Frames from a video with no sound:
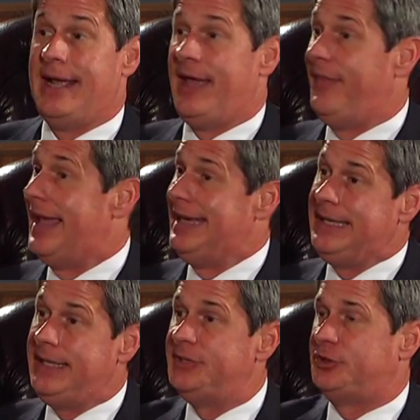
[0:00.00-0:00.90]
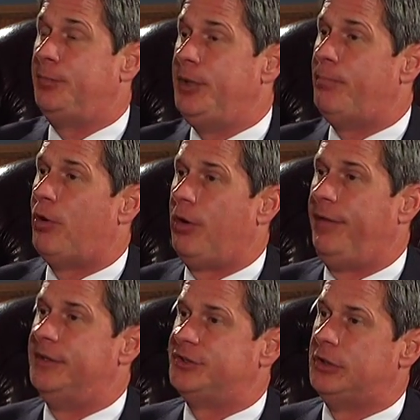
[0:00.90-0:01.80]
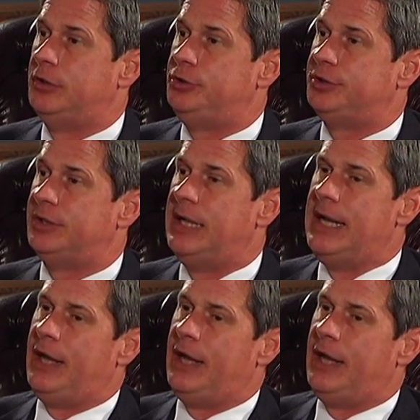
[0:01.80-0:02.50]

and that needs to be part of the solution.